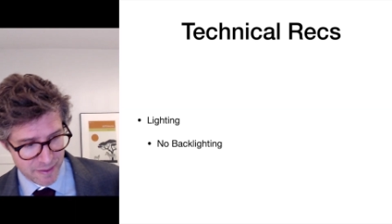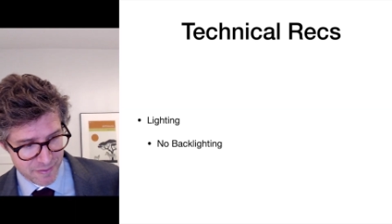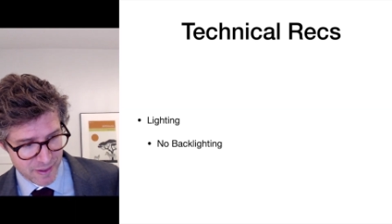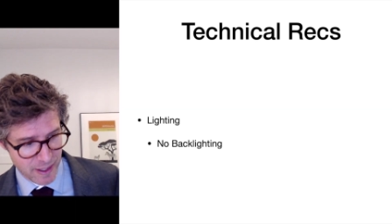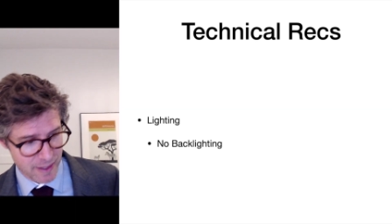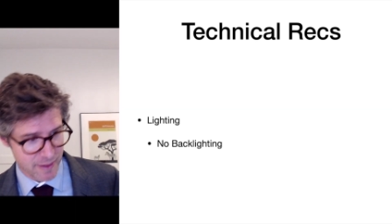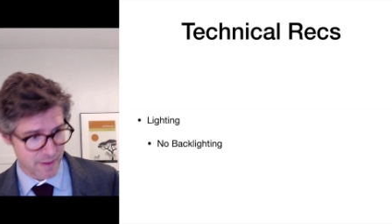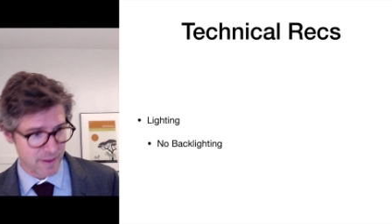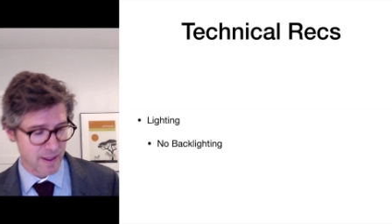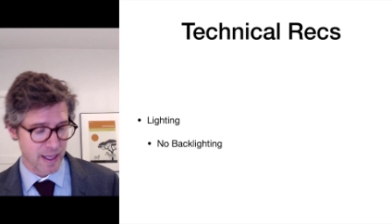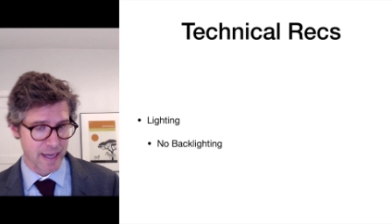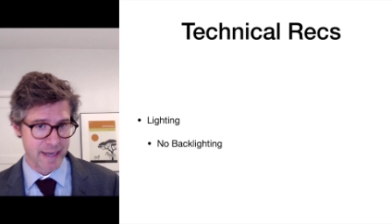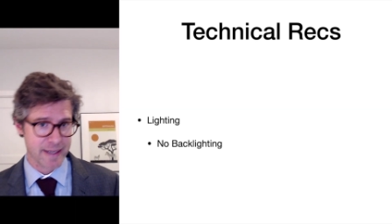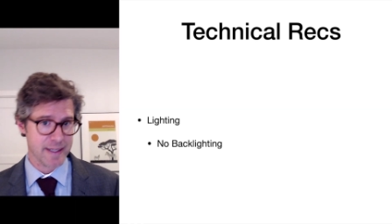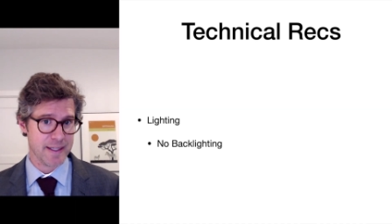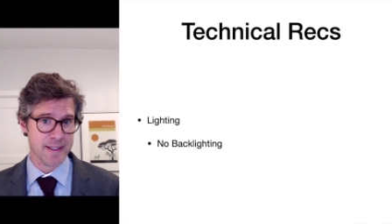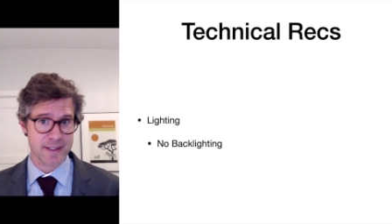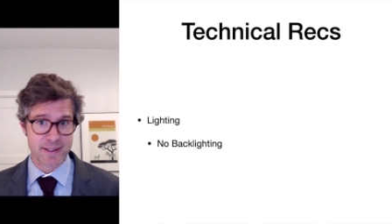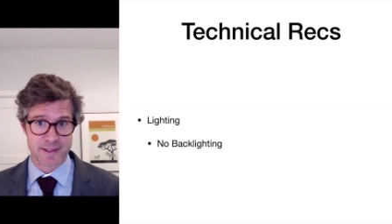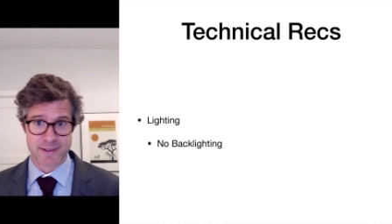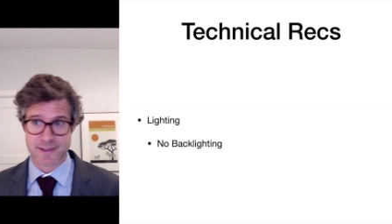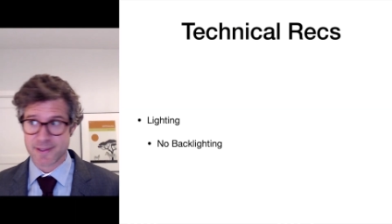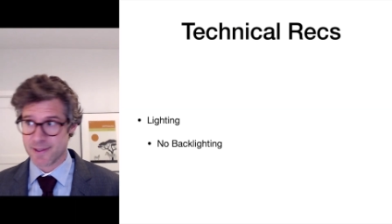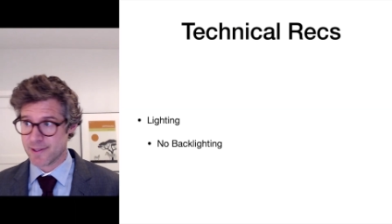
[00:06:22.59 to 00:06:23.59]
got
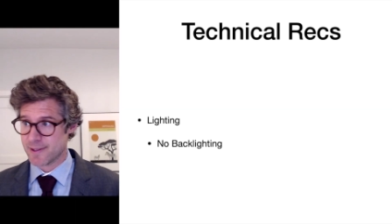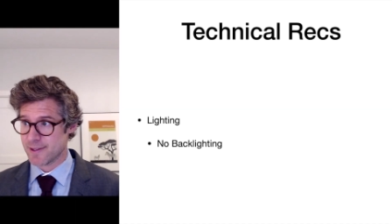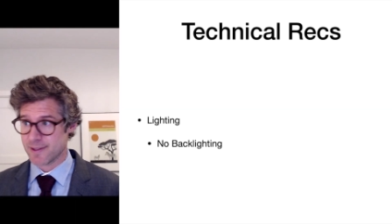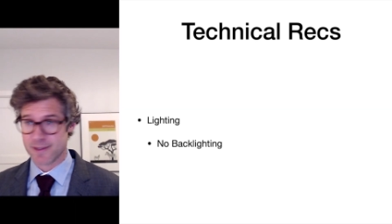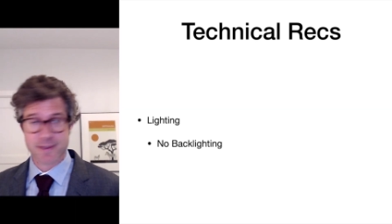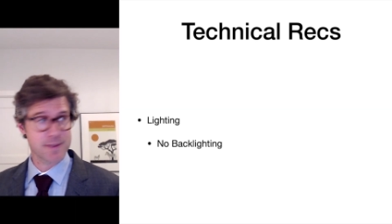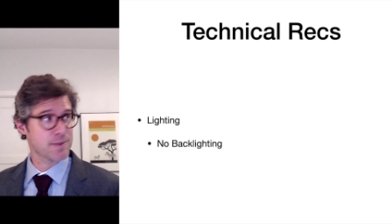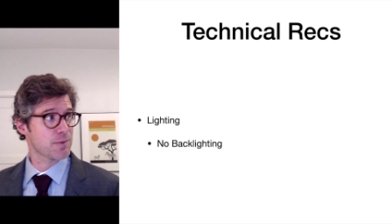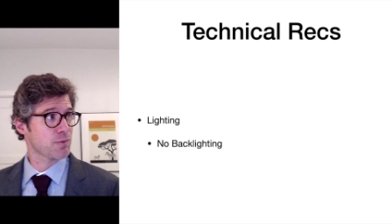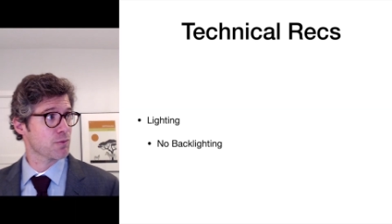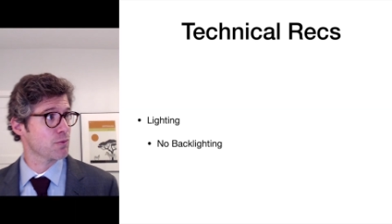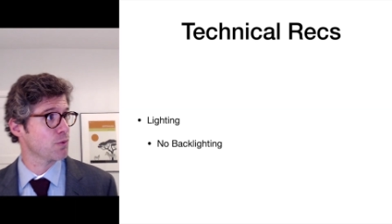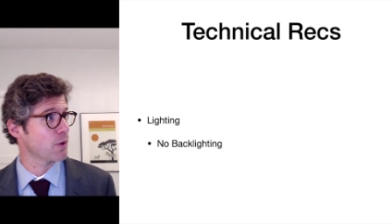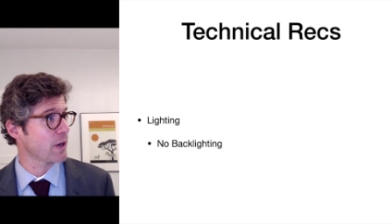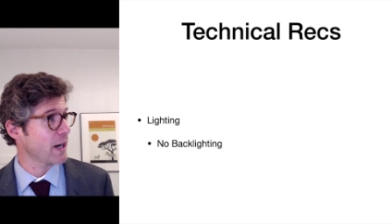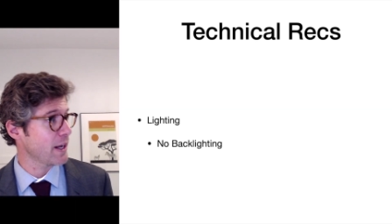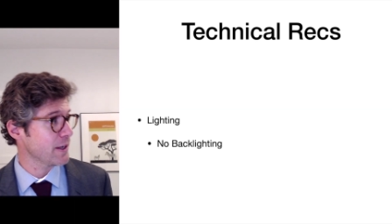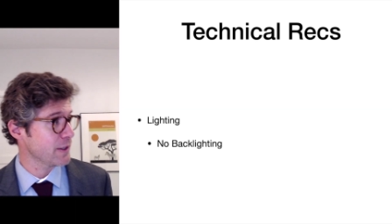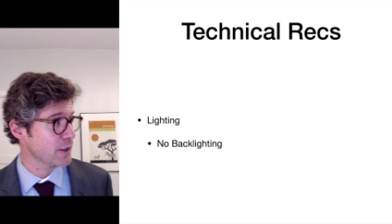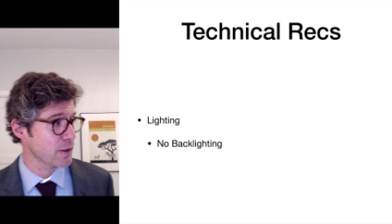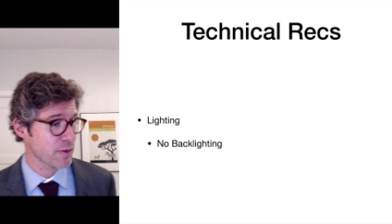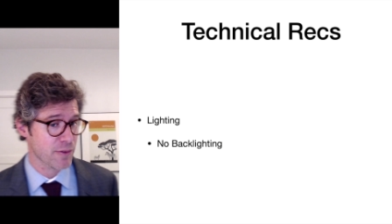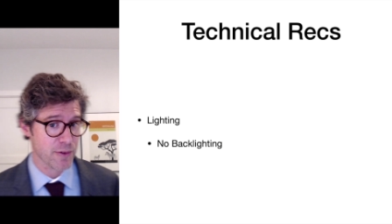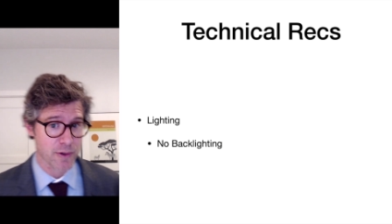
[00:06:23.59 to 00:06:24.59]
lighting because this is what
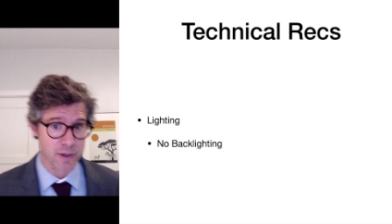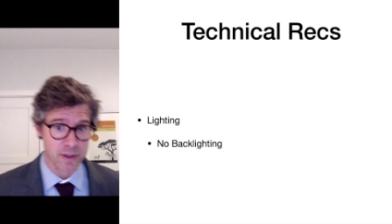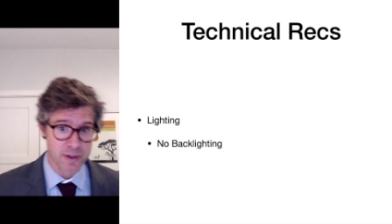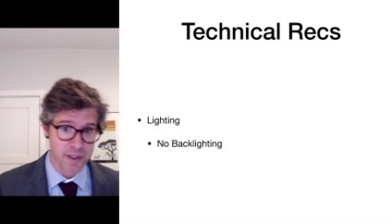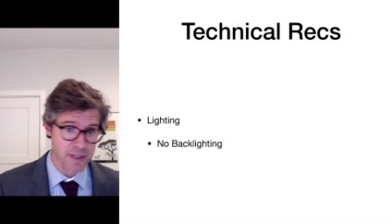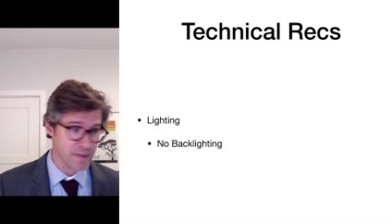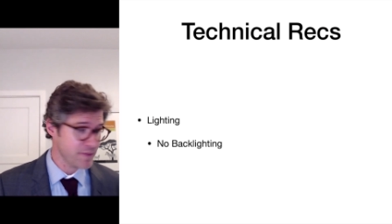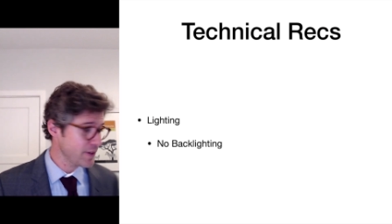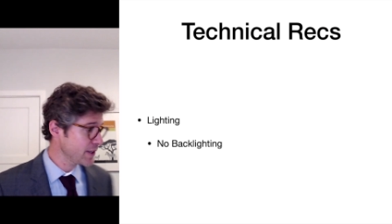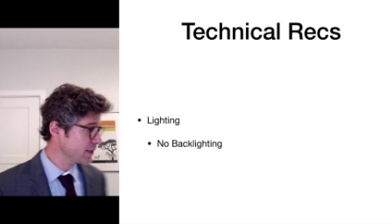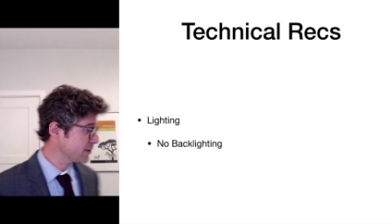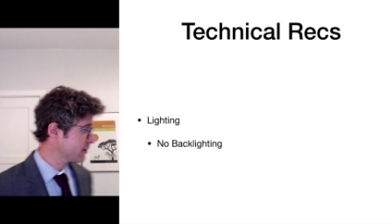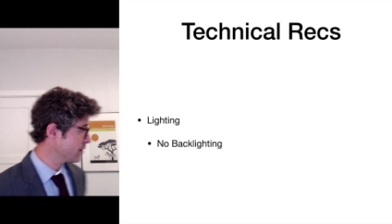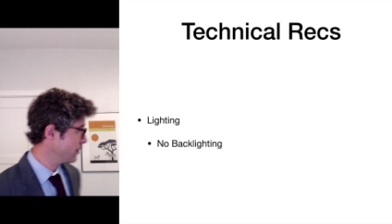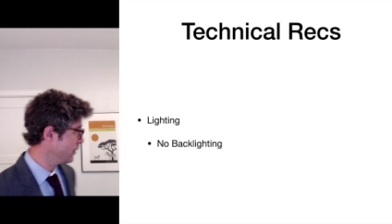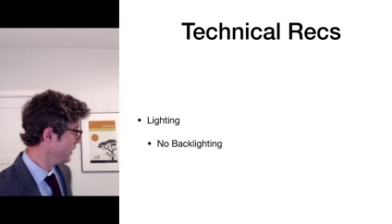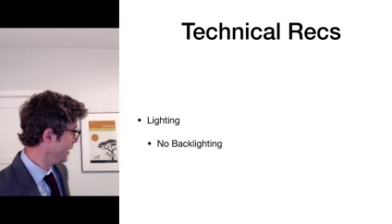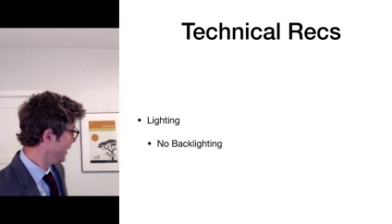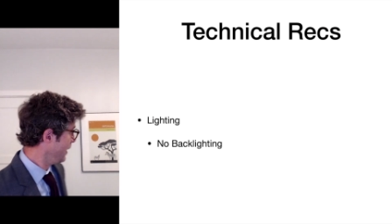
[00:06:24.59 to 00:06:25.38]
I do for a living. So